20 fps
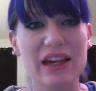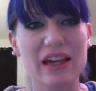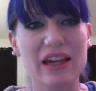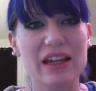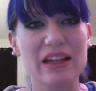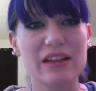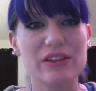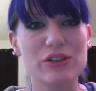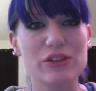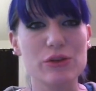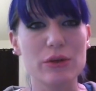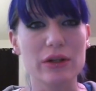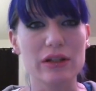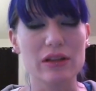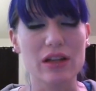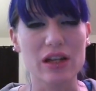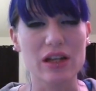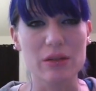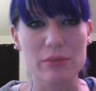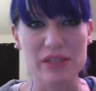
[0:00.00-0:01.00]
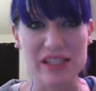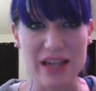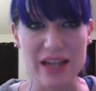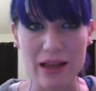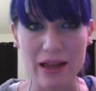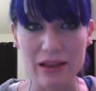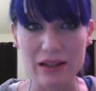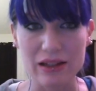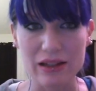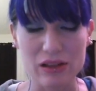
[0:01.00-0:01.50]
in doing a lot of
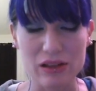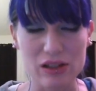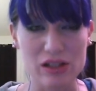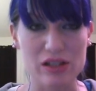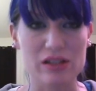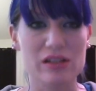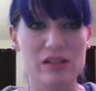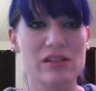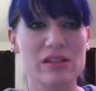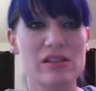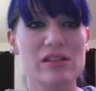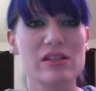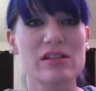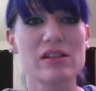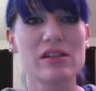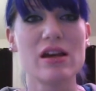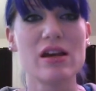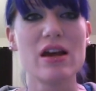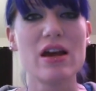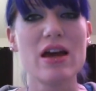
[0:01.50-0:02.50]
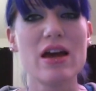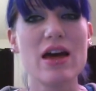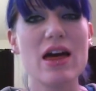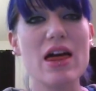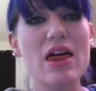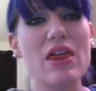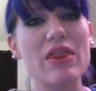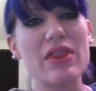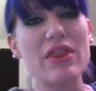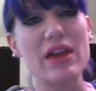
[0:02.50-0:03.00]
metallic looks,
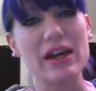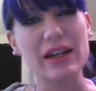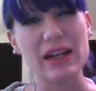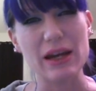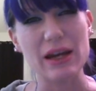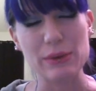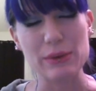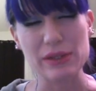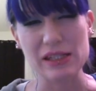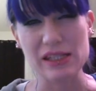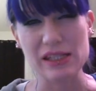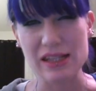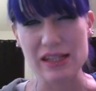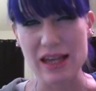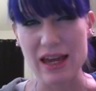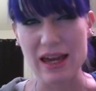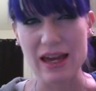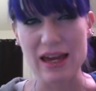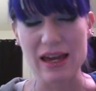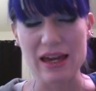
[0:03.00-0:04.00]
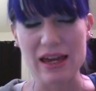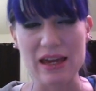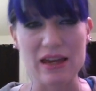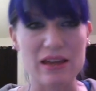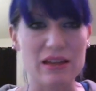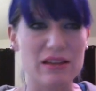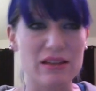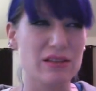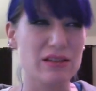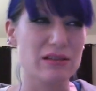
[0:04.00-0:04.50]
then I would
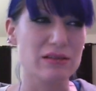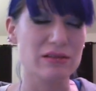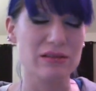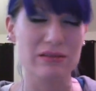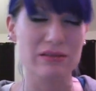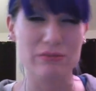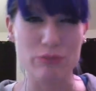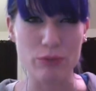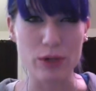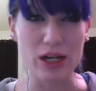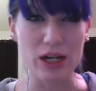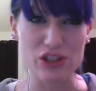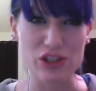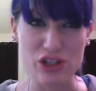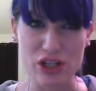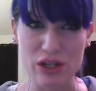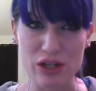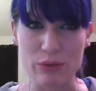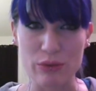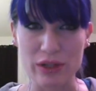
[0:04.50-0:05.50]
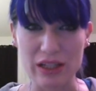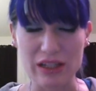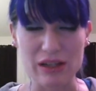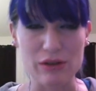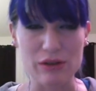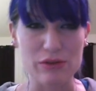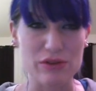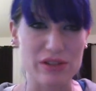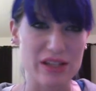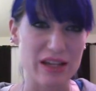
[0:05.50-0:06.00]
say watch it when it
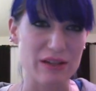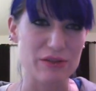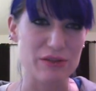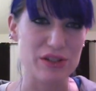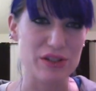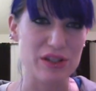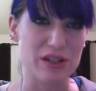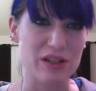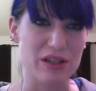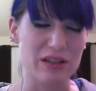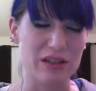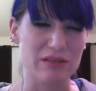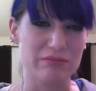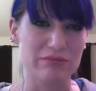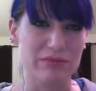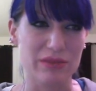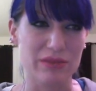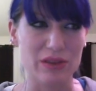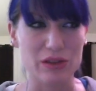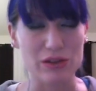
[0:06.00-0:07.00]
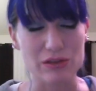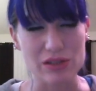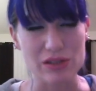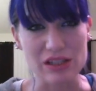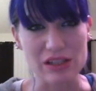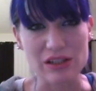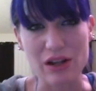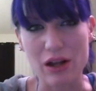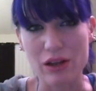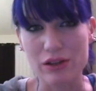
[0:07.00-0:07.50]
goes down to
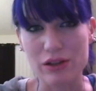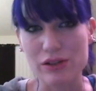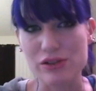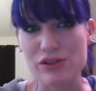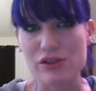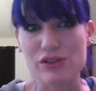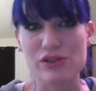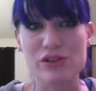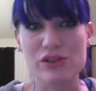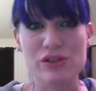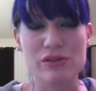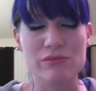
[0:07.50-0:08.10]
$13 or